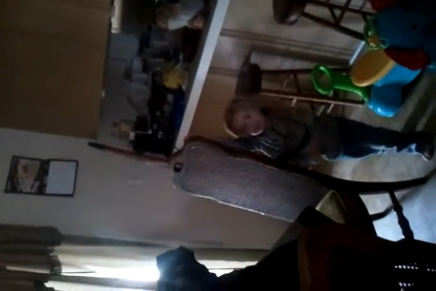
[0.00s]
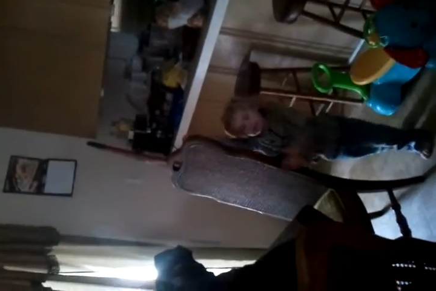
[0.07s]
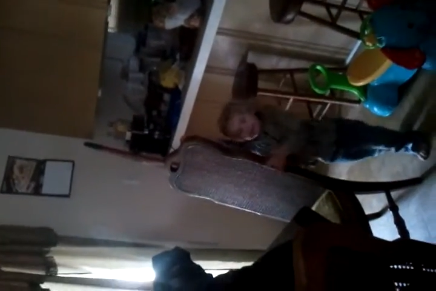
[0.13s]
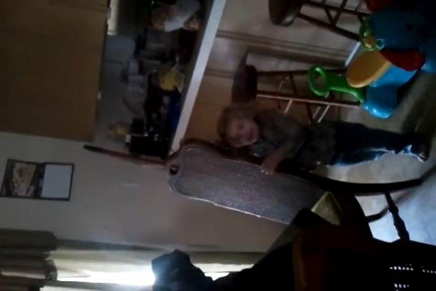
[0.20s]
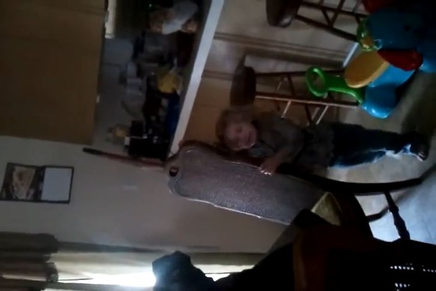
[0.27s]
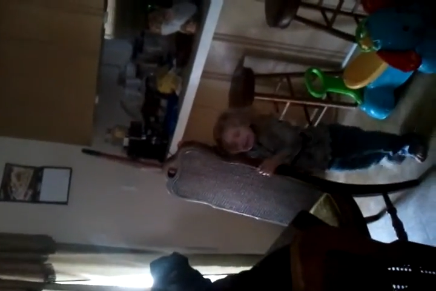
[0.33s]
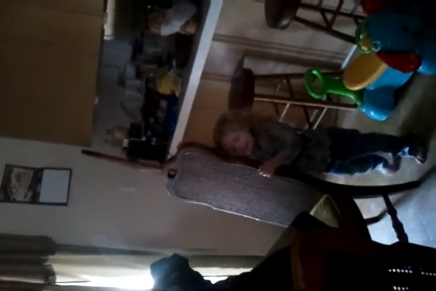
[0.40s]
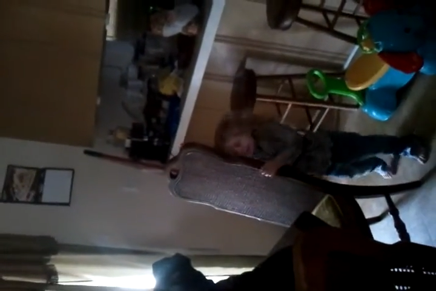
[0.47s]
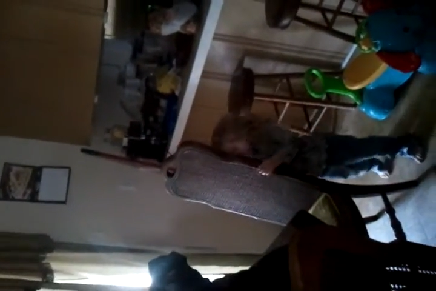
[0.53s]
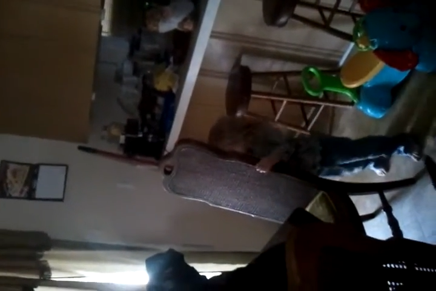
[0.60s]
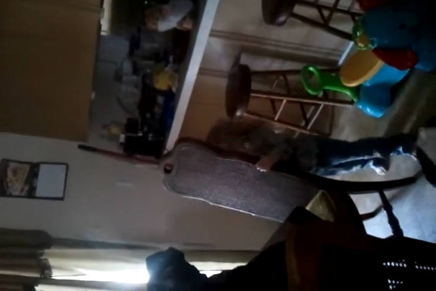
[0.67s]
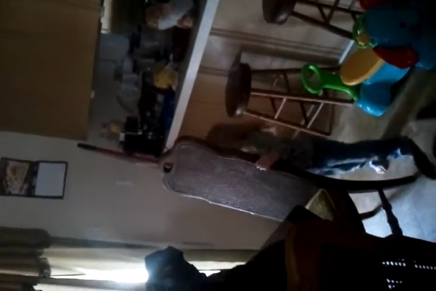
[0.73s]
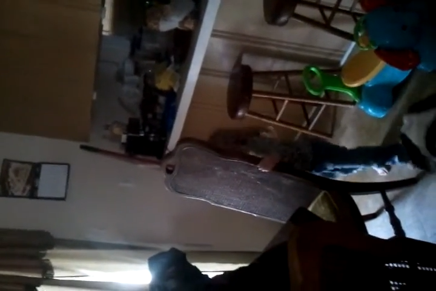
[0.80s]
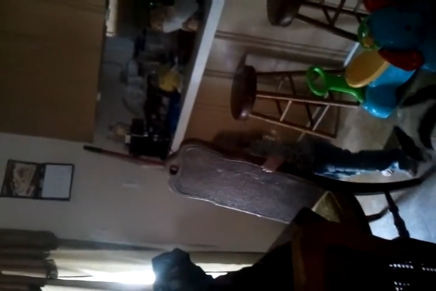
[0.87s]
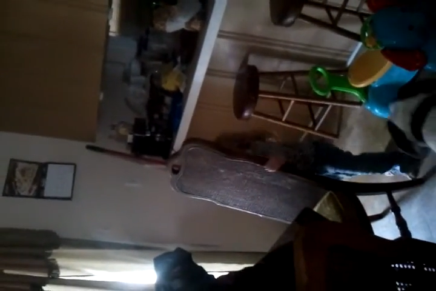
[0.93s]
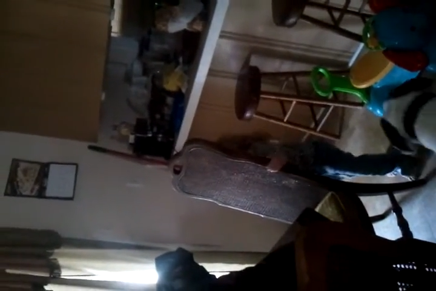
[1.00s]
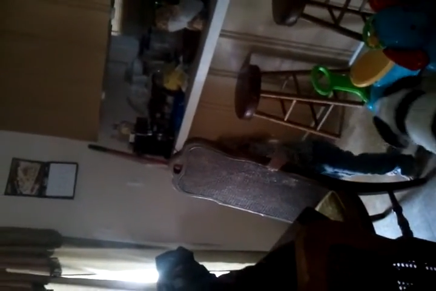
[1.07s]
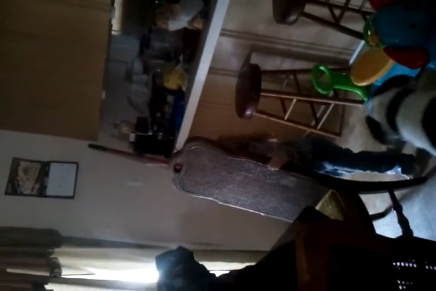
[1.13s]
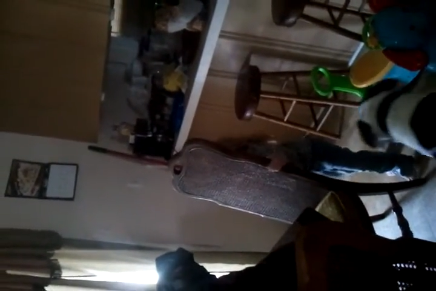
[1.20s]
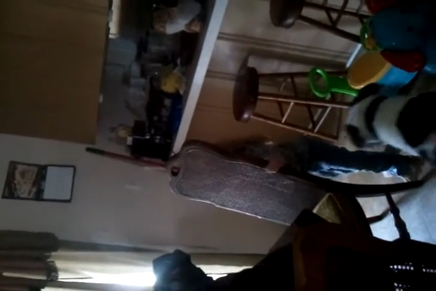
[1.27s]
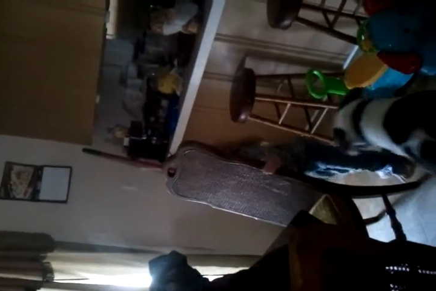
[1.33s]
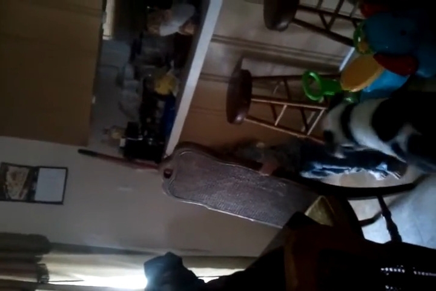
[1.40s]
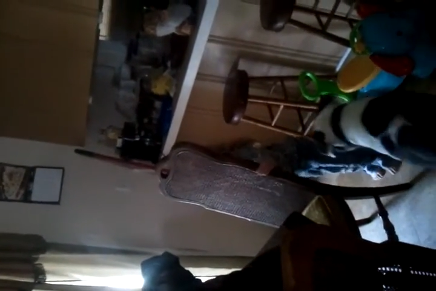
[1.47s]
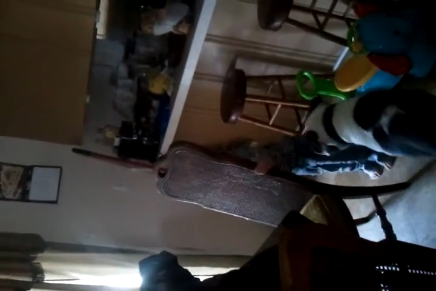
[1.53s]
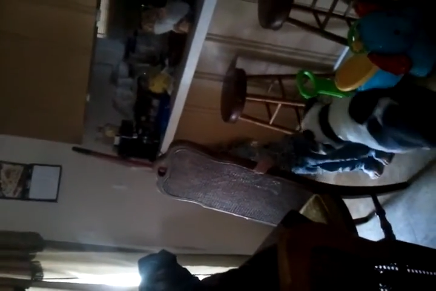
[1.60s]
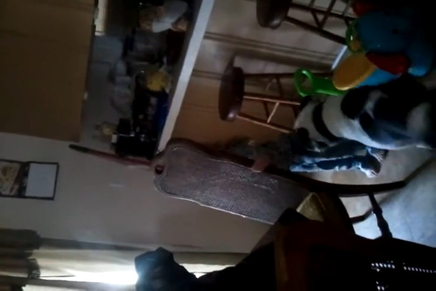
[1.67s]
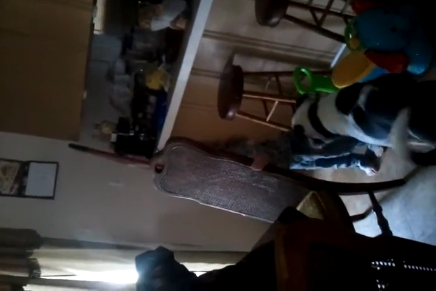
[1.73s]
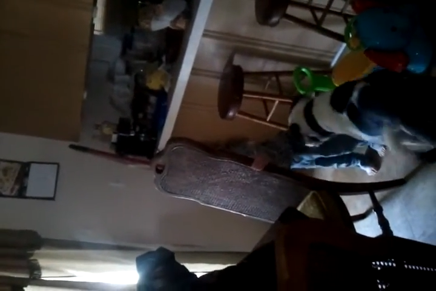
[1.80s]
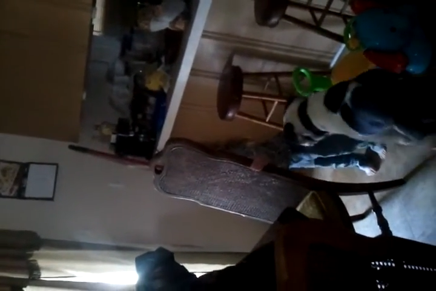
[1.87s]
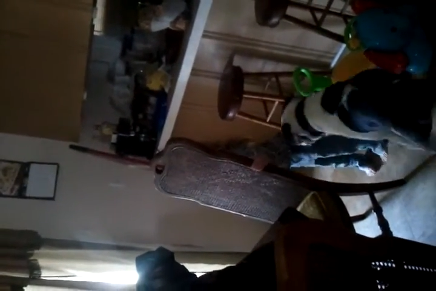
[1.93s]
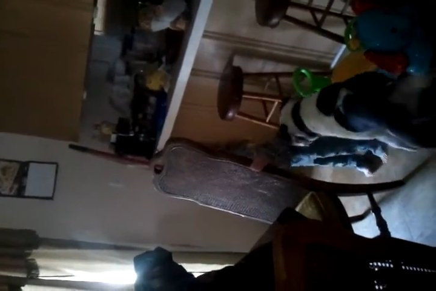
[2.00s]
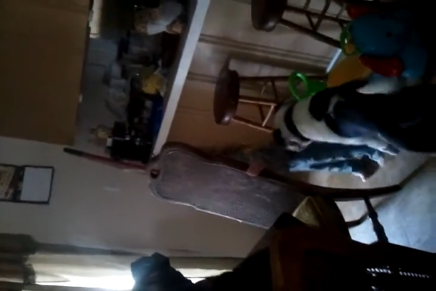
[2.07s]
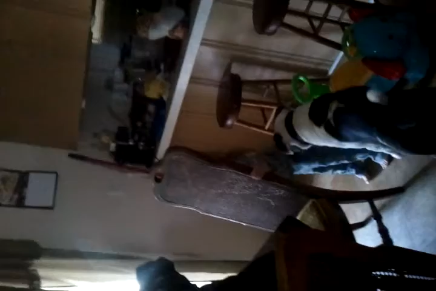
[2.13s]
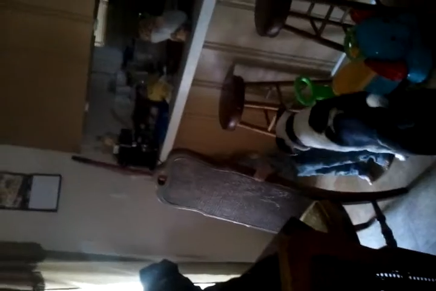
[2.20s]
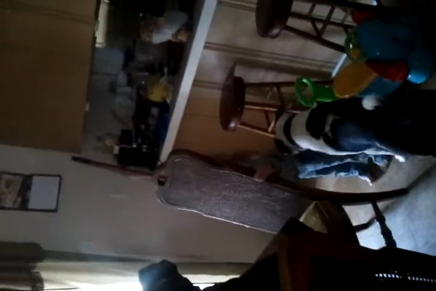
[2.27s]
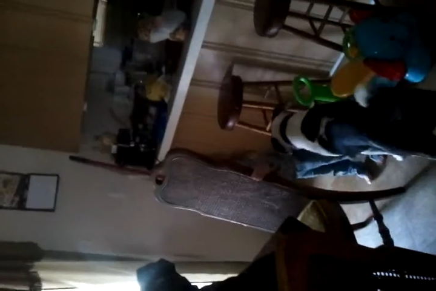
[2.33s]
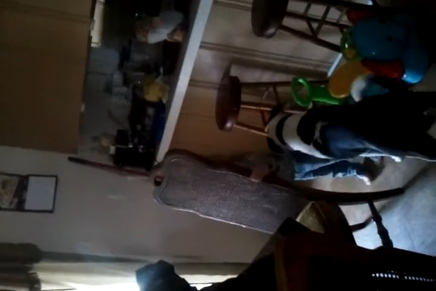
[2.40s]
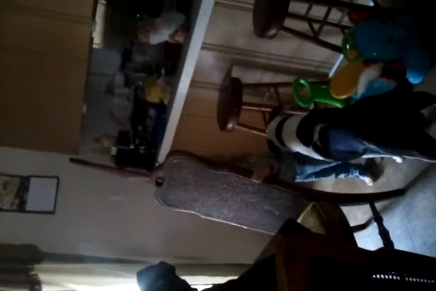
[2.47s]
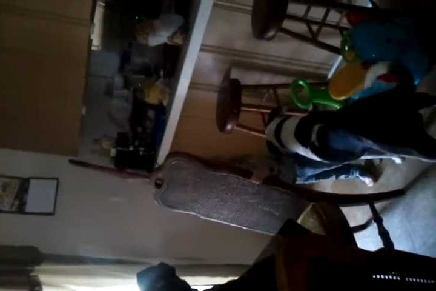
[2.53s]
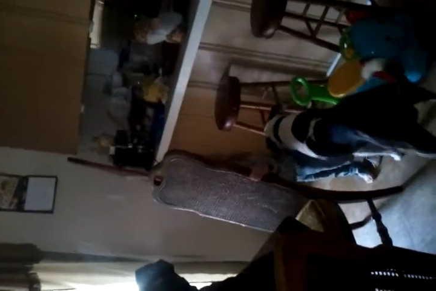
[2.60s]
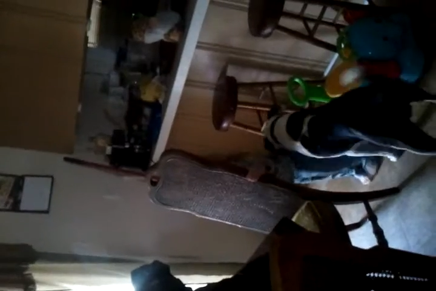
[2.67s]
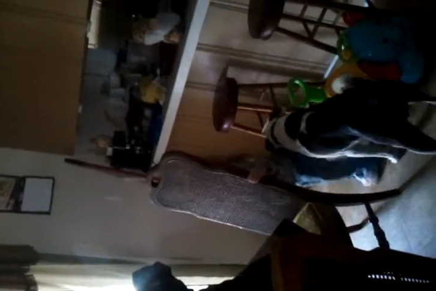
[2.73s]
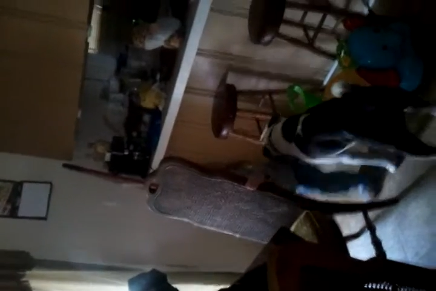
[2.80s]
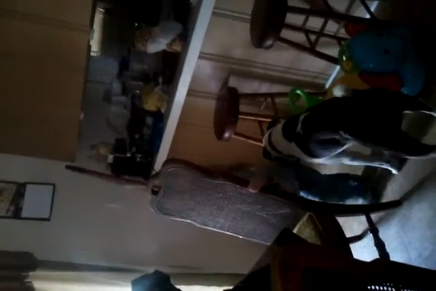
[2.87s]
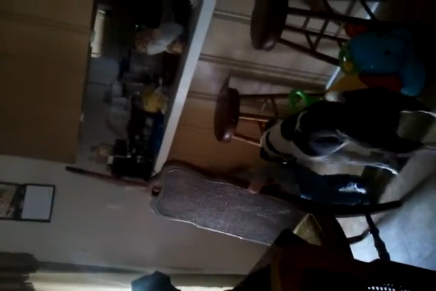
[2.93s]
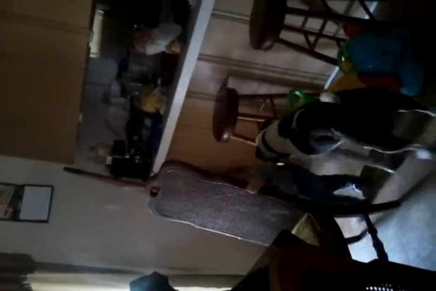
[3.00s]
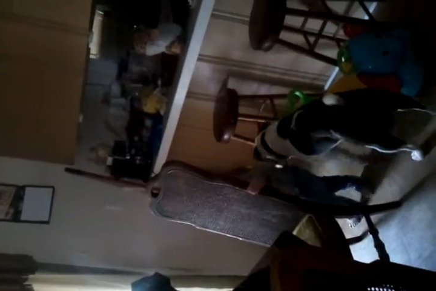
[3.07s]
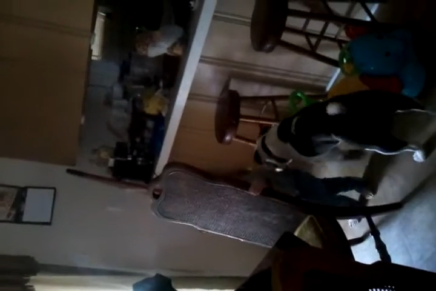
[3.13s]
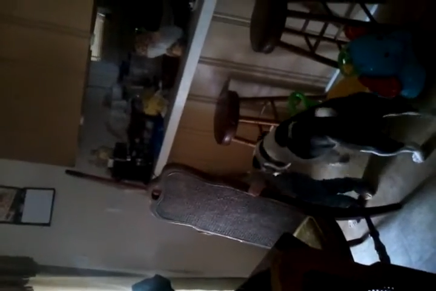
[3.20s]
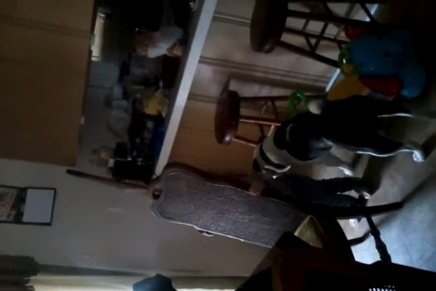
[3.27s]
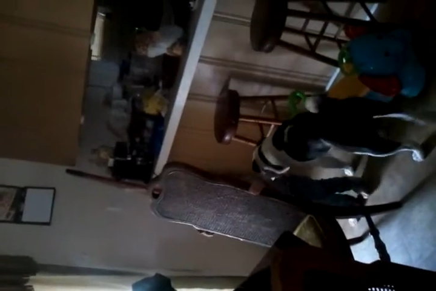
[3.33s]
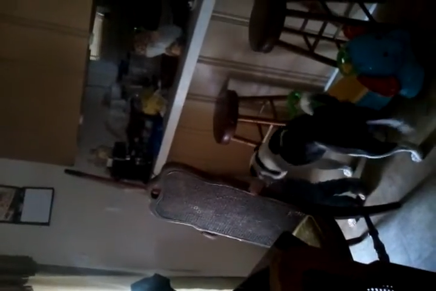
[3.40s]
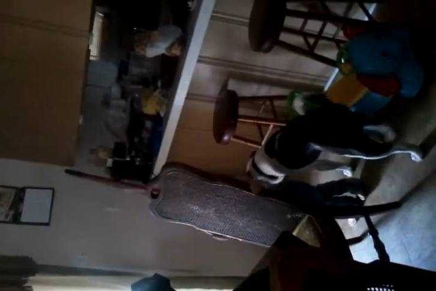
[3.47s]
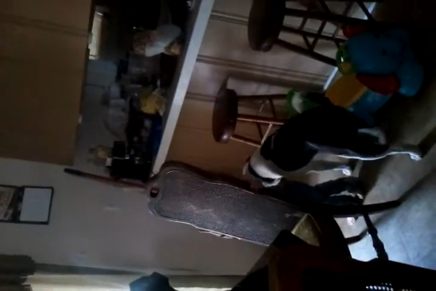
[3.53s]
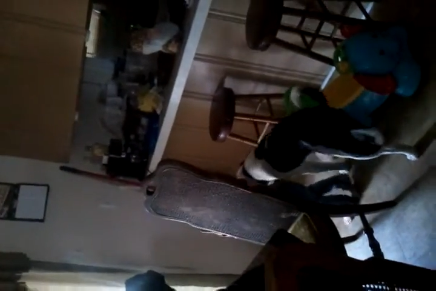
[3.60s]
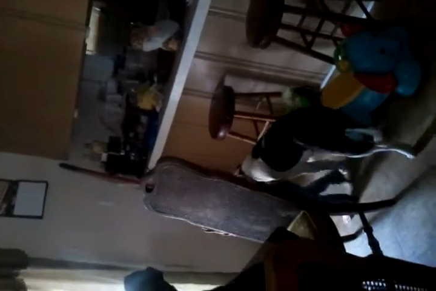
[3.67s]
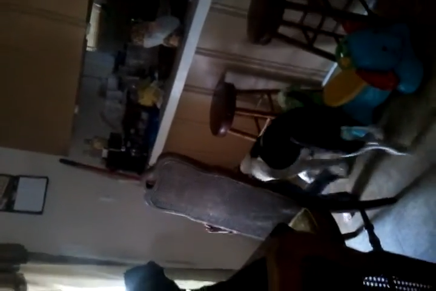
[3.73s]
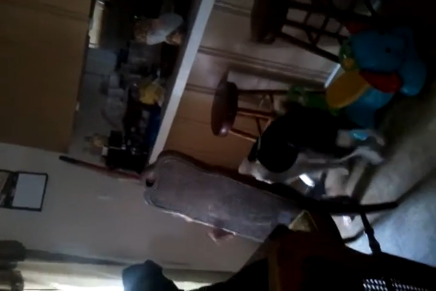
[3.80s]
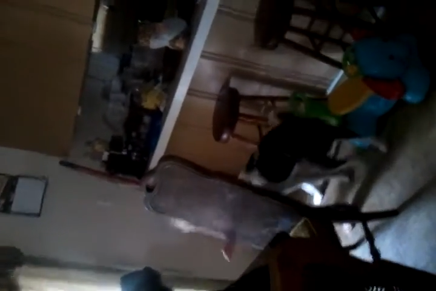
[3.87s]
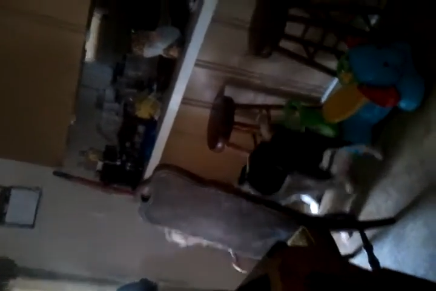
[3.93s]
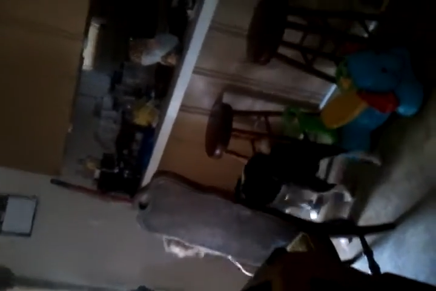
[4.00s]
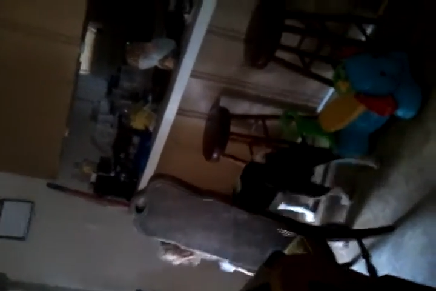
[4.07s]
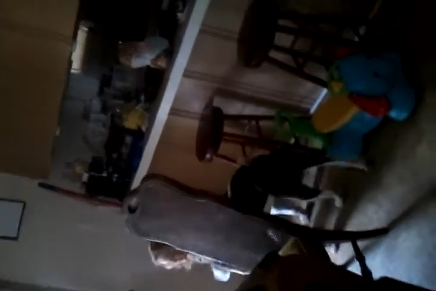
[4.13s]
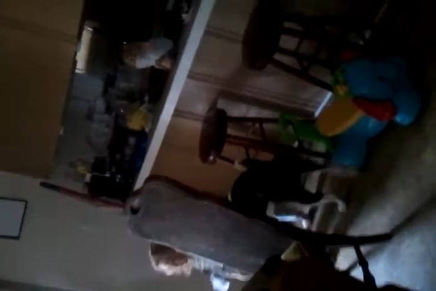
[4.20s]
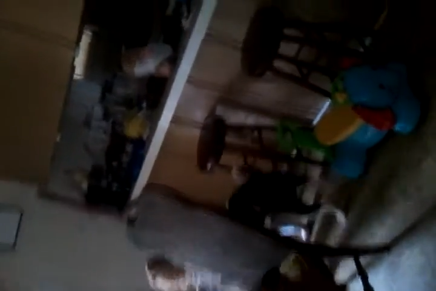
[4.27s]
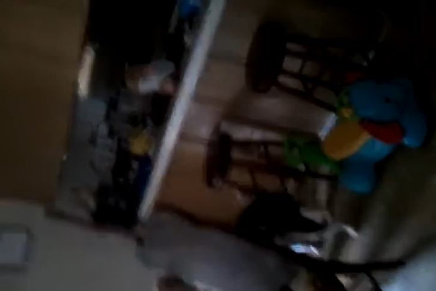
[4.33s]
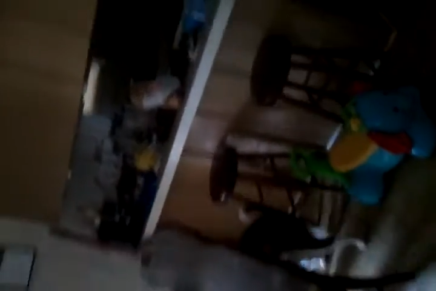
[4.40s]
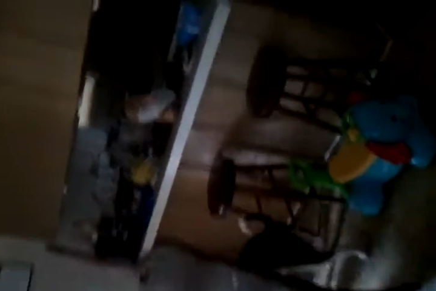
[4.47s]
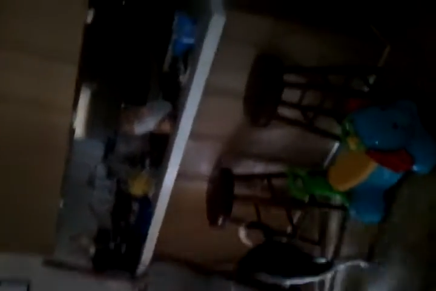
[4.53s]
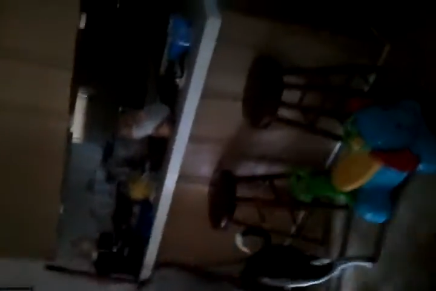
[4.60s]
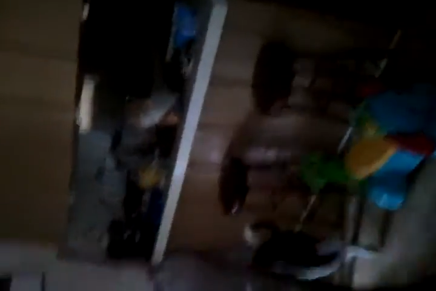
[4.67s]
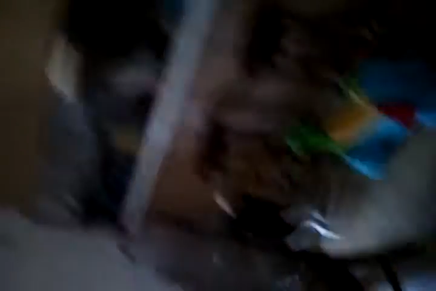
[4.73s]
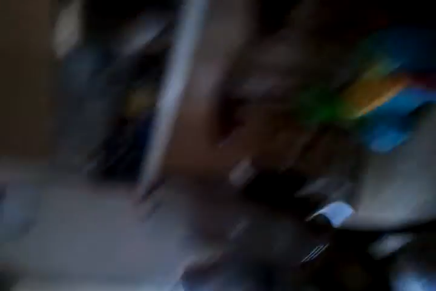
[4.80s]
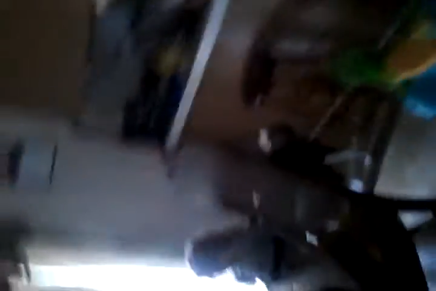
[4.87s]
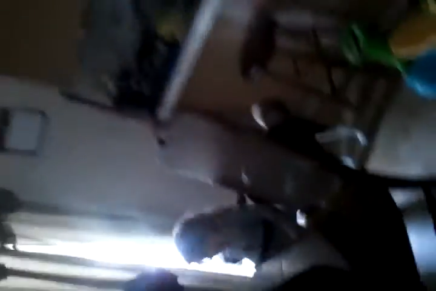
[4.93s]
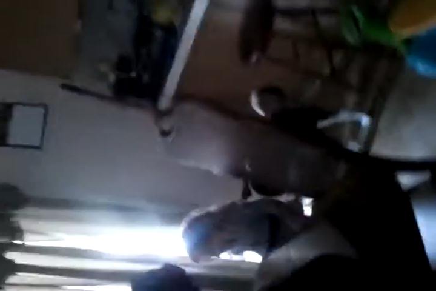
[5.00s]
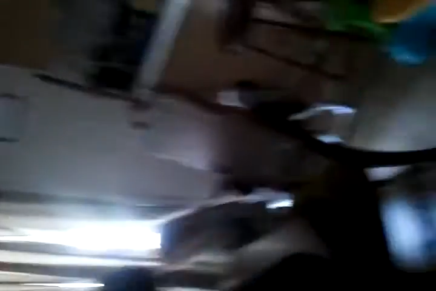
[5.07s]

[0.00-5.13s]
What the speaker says: (no speaker visible)